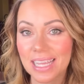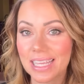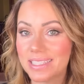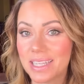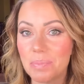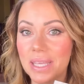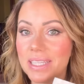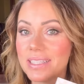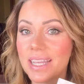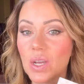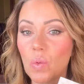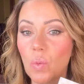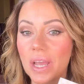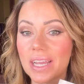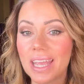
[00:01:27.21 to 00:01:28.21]
easy peasy,
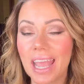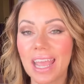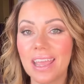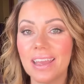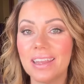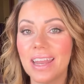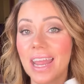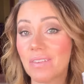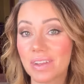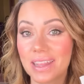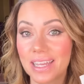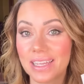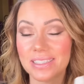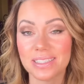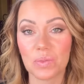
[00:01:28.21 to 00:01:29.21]
quick, and
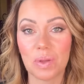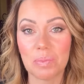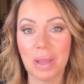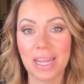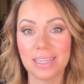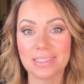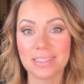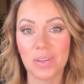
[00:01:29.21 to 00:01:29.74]
everything in just one palette.